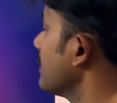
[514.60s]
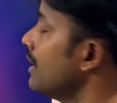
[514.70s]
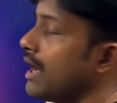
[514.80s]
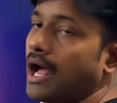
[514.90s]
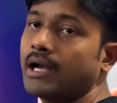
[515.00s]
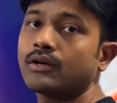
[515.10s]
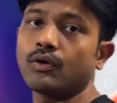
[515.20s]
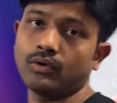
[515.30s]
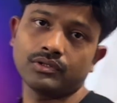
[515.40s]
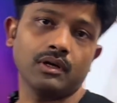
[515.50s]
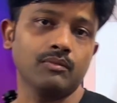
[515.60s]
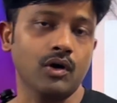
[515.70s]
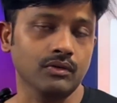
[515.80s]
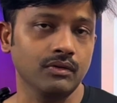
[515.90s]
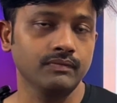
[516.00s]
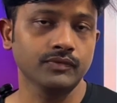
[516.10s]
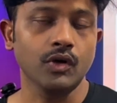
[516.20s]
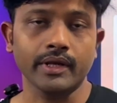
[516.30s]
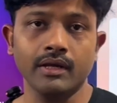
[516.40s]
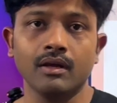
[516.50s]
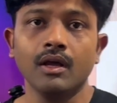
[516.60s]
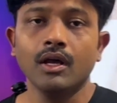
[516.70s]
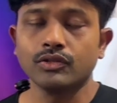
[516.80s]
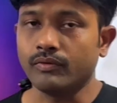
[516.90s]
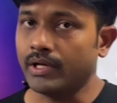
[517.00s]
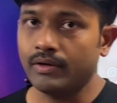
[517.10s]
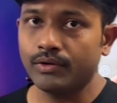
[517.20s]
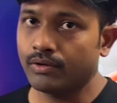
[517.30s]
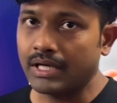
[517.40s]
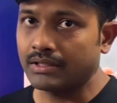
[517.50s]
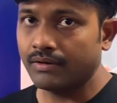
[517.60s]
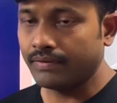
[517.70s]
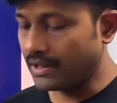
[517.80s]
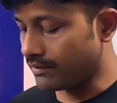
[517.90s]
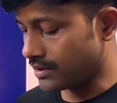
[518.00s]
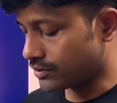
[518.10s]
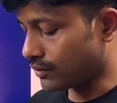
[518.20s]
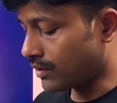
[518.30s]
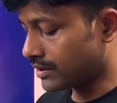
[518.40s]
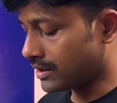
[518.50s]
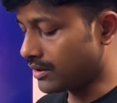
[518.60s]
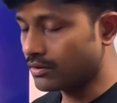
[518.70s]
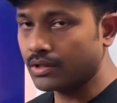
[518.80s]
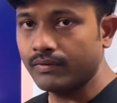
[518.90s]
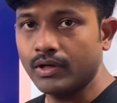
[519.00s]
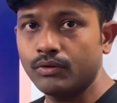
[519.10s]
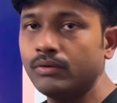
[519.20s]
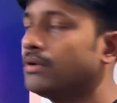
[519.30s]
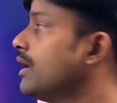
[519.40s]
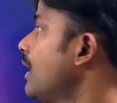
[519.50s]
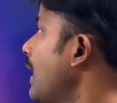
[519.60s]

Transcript: tongue and close the mouth. Okay. So whenever you get the fever, so what the doctor will do,